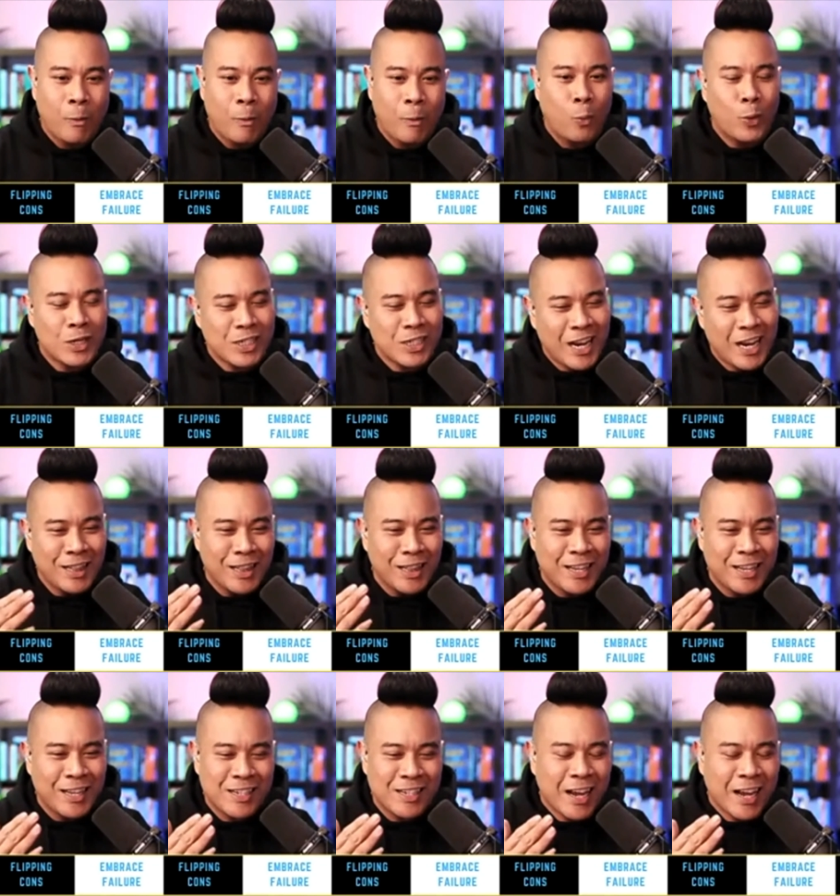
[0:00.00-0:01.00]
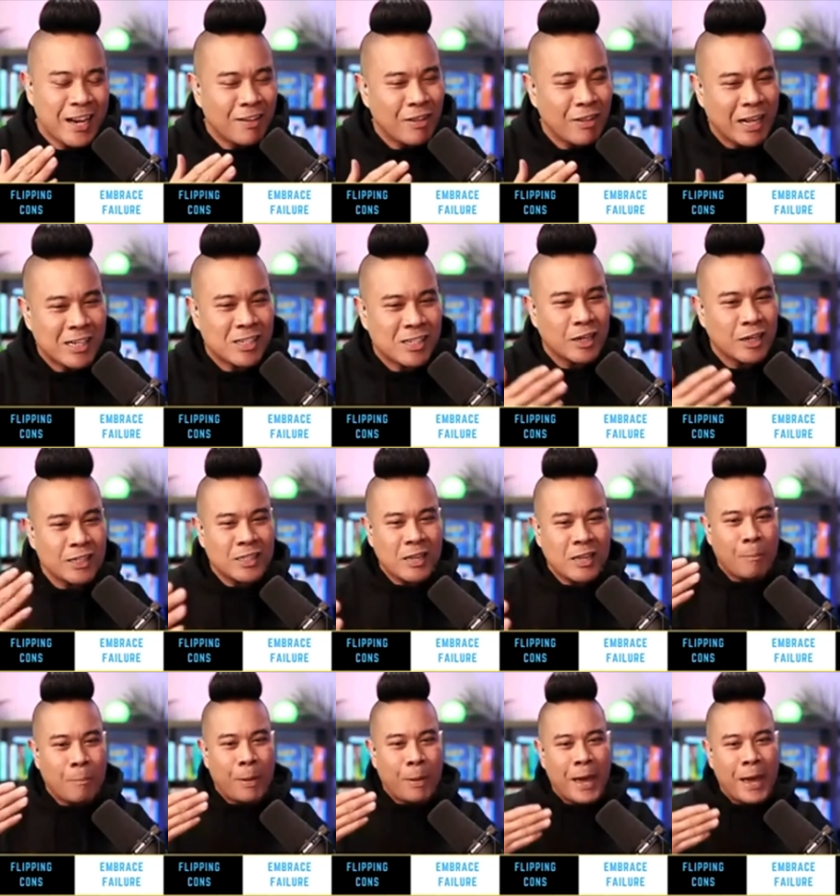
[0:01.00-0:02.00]
I wish I kind of like took a
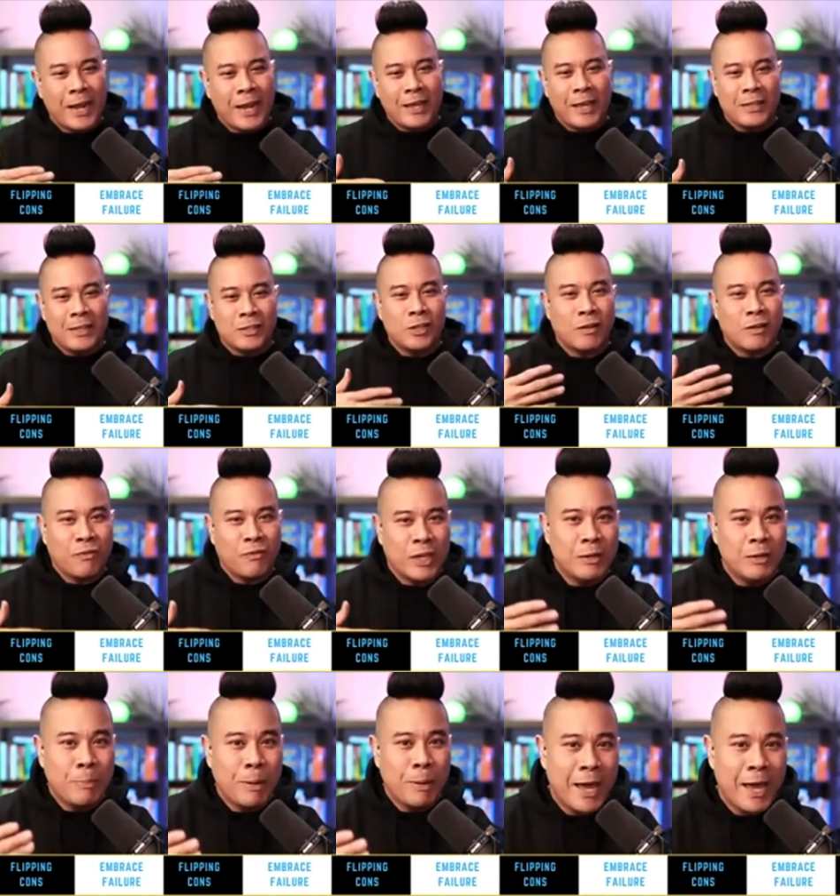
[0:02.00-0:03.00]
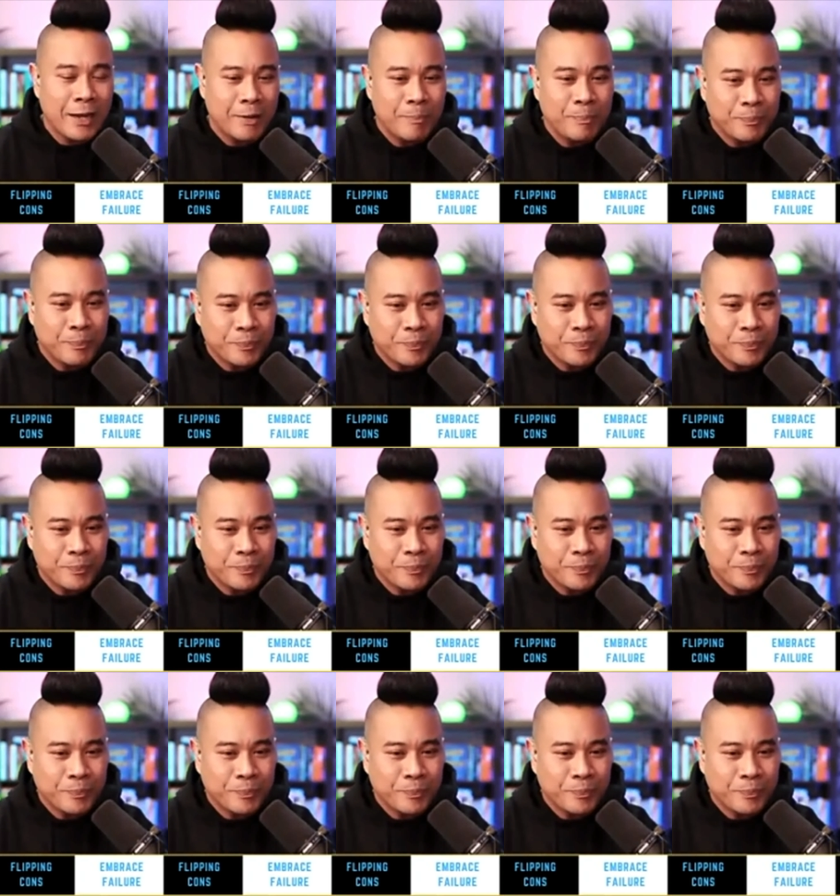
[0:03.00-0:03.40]
step back and took feedback